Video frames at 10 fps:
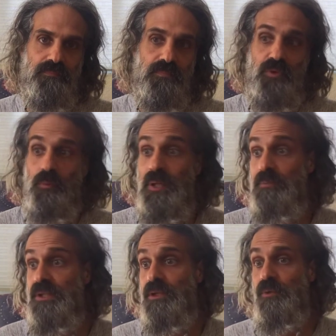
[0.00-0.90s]
So
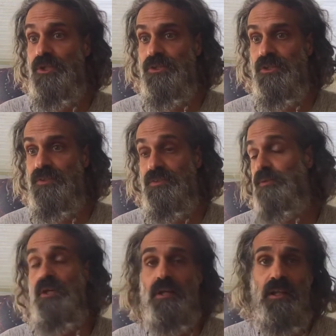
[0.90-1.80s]
maybe the question is,
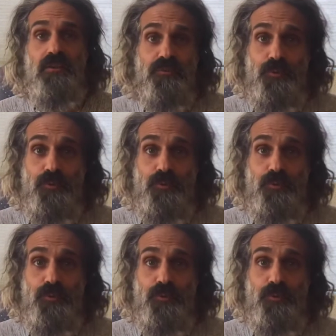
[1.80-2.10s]
there are a lot of